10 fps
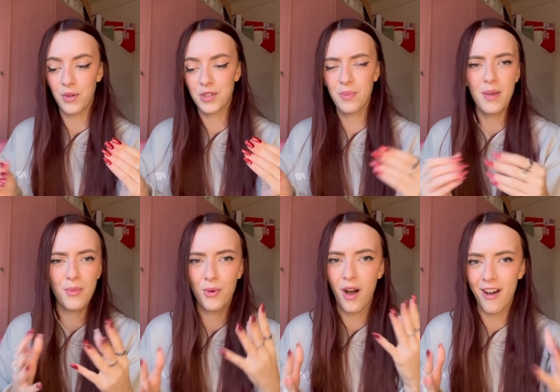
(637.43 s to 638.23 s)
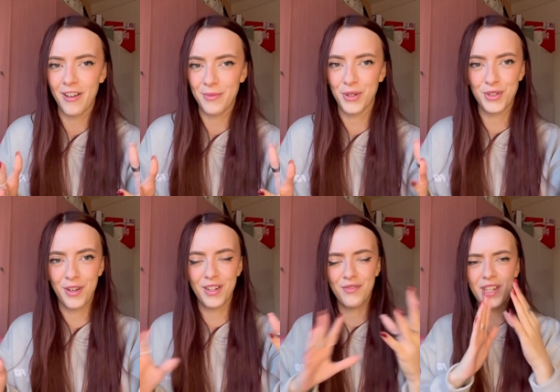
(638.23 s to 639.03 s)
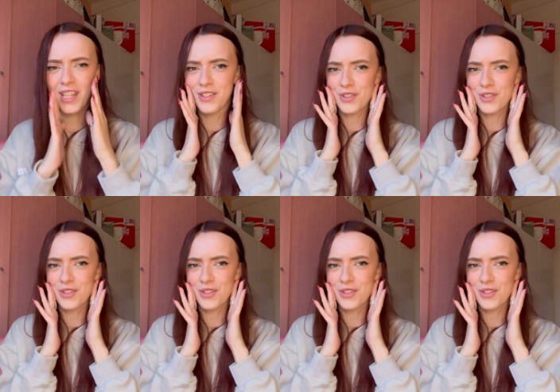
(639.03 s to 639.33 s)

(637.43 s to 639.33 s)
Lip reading: which is a bit more hard because you kind of need